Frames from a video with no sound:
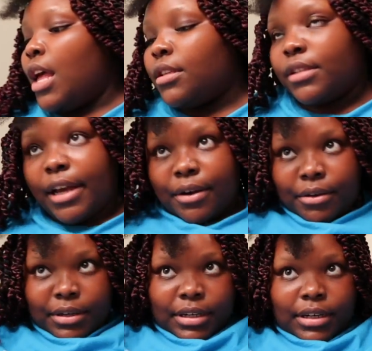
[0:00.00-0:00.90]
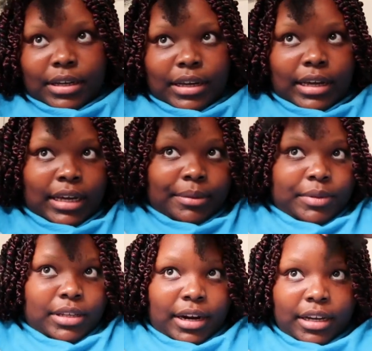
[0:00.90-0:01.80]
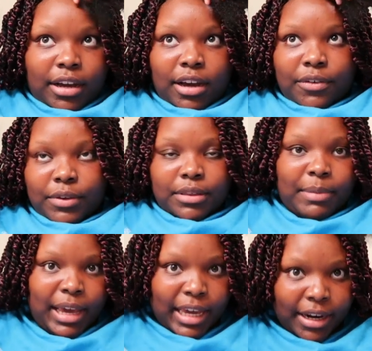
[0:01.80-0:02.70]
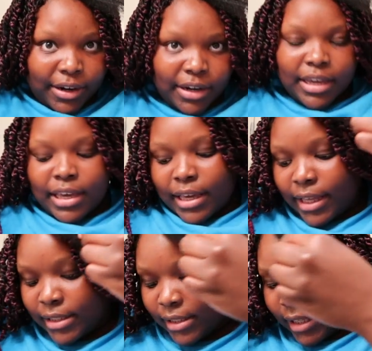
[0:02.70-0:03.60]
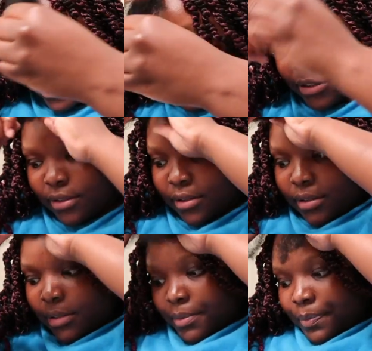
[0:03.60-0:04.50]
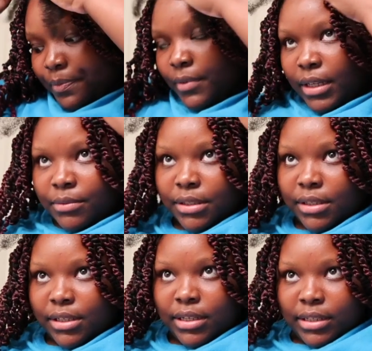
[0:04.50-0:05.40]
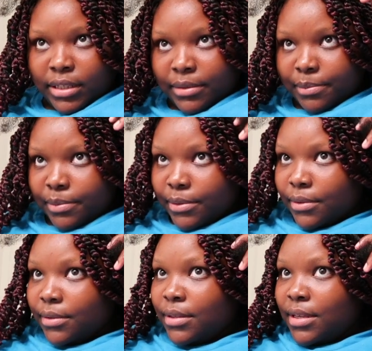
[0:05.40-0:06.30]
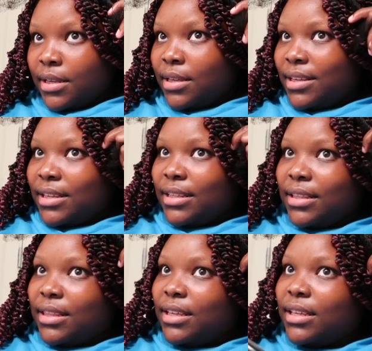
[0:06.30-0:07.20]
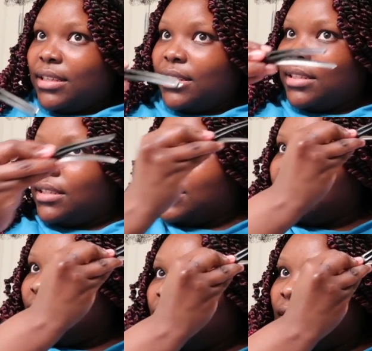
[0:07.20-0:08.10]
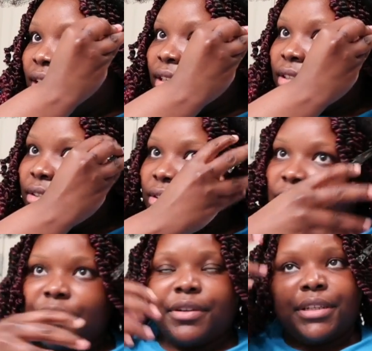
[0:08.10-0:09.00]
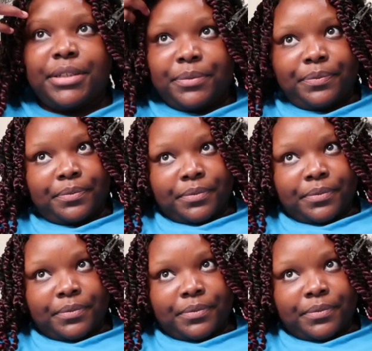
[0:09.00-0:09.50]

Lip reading: So, starting off with my hair into sections, I'm just gonna clip this over here.